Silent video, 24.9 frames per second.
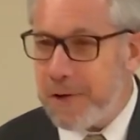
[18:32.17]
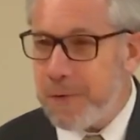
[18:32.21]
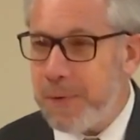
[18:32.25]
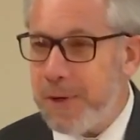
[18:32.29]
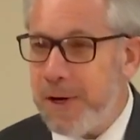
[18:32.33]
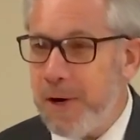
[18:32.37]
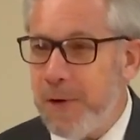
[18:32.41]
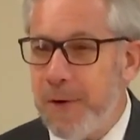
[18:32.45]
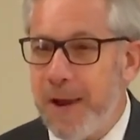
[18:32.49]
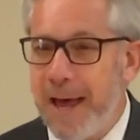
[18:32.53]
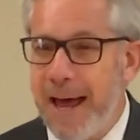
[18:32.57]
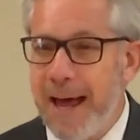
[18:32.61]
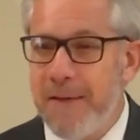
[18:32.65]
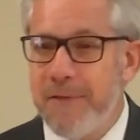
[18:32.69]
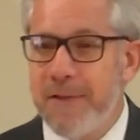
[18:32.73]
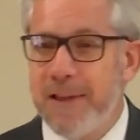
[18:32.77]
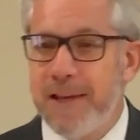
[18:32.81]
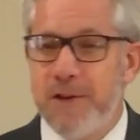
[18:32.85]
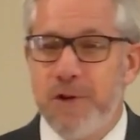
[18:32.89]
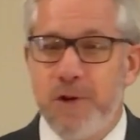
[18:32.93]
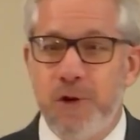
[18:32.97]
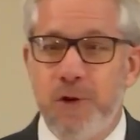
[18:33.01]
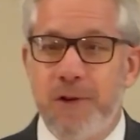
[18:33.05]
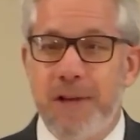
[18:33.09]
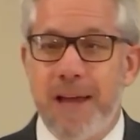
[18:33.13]
don't have the
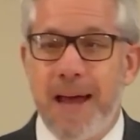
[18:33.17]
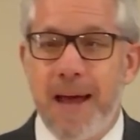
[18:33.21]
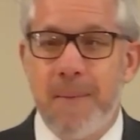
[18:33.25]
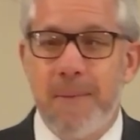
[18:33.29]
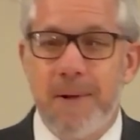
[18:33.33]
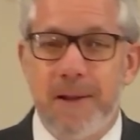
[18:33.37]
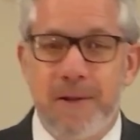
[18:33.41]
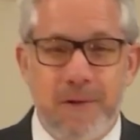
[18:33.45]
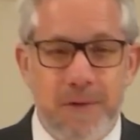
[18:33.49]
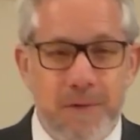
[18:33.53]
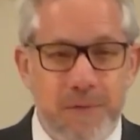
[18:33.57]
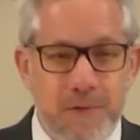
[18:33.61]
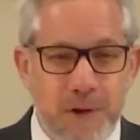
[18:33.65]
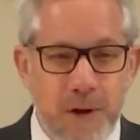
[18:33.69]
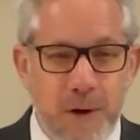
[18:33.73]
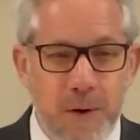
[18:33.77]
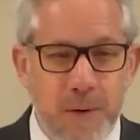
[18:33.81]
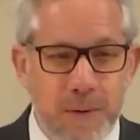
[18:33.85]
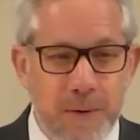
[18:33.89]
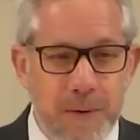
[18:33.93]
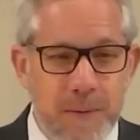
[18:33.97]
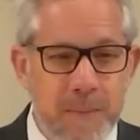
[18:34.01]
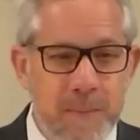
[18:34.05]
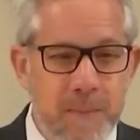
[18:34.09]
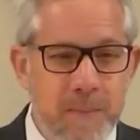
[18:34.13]
two tablets of
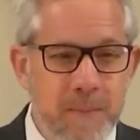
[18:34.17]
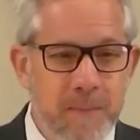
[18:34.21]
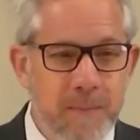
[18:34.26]
stone